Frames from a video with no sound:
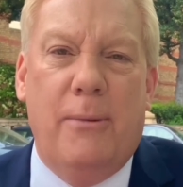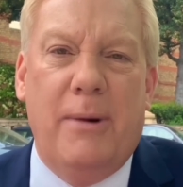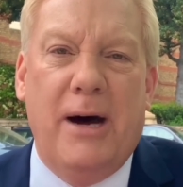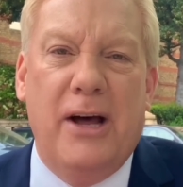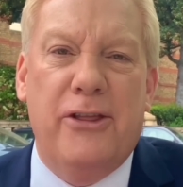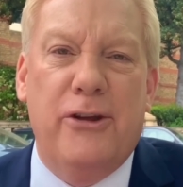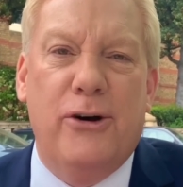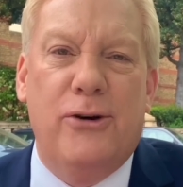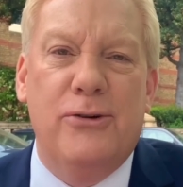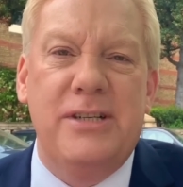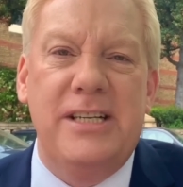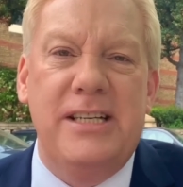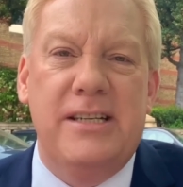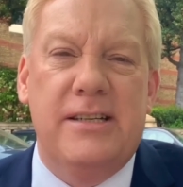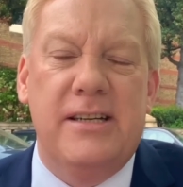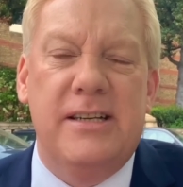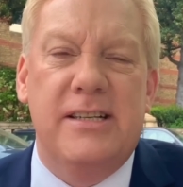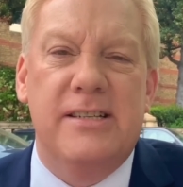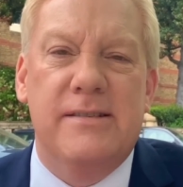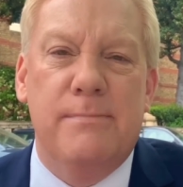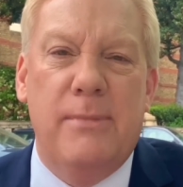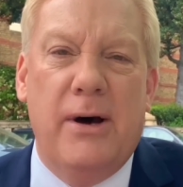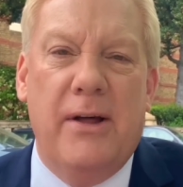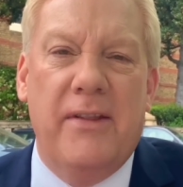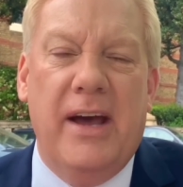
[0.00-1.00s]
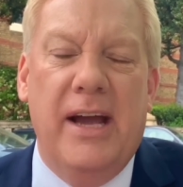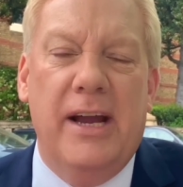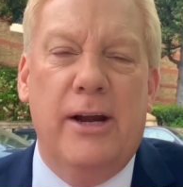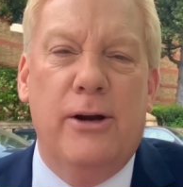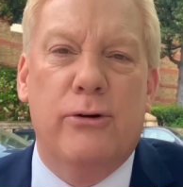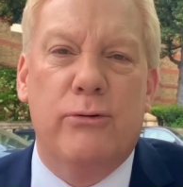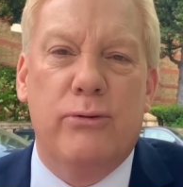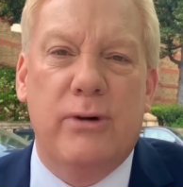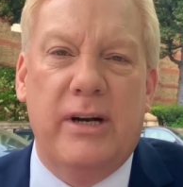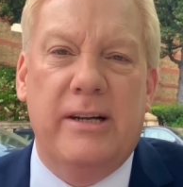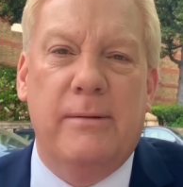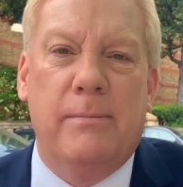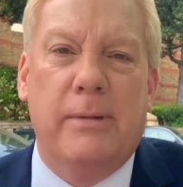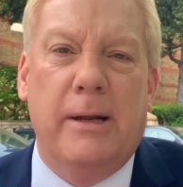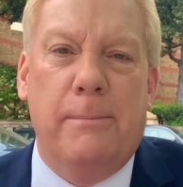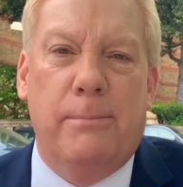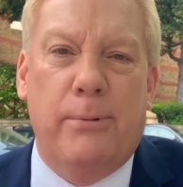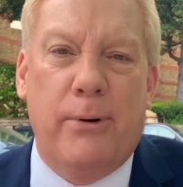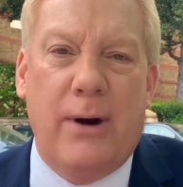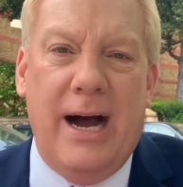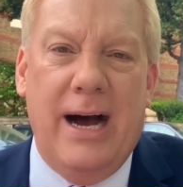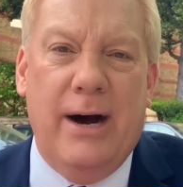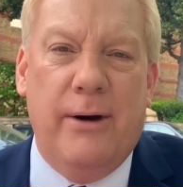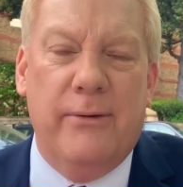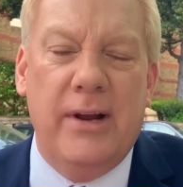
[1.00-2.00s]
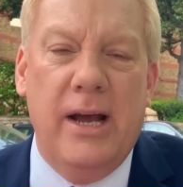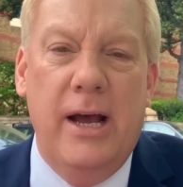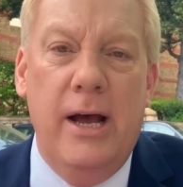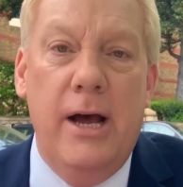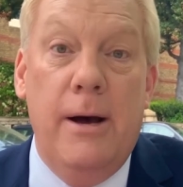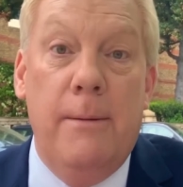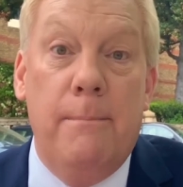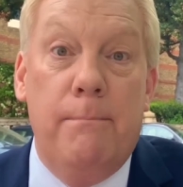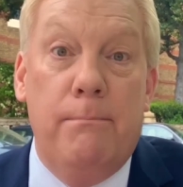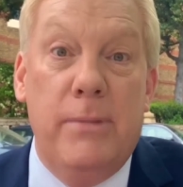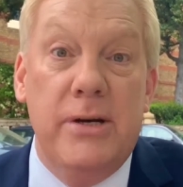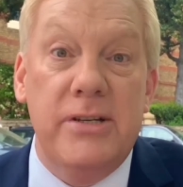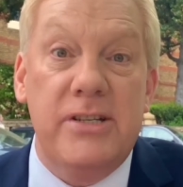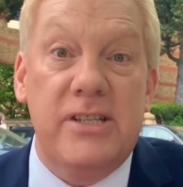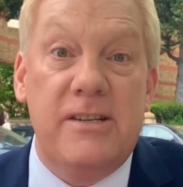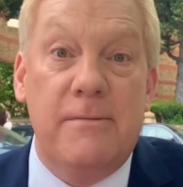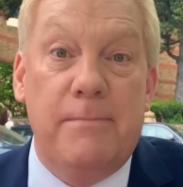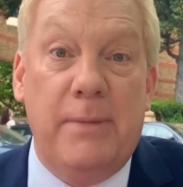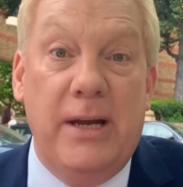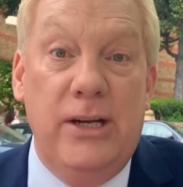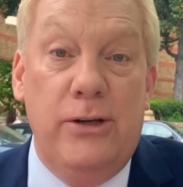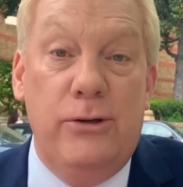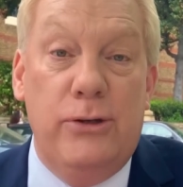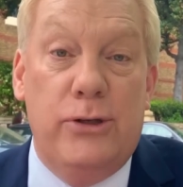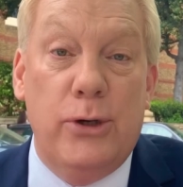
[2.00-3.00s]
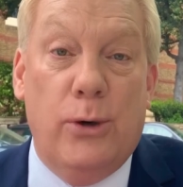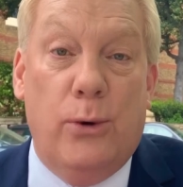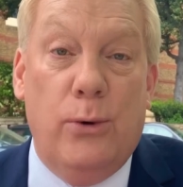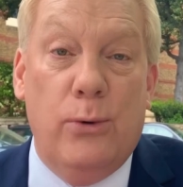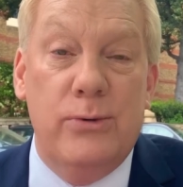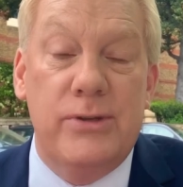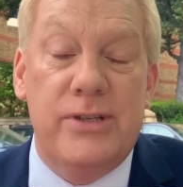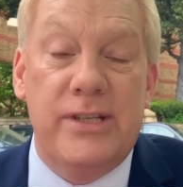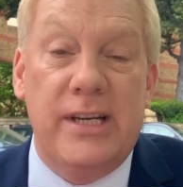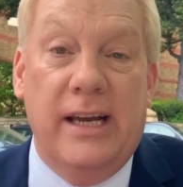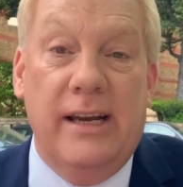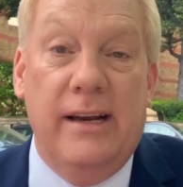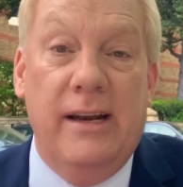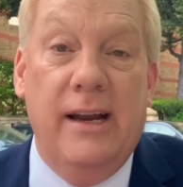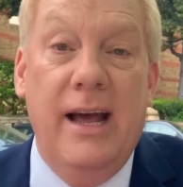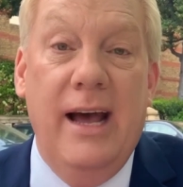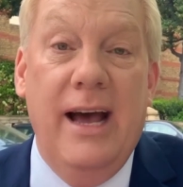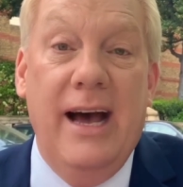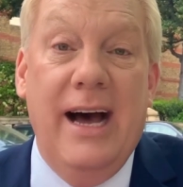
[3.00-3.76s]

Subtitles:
I thought he did his mother incredibly proud. Must have been daunting.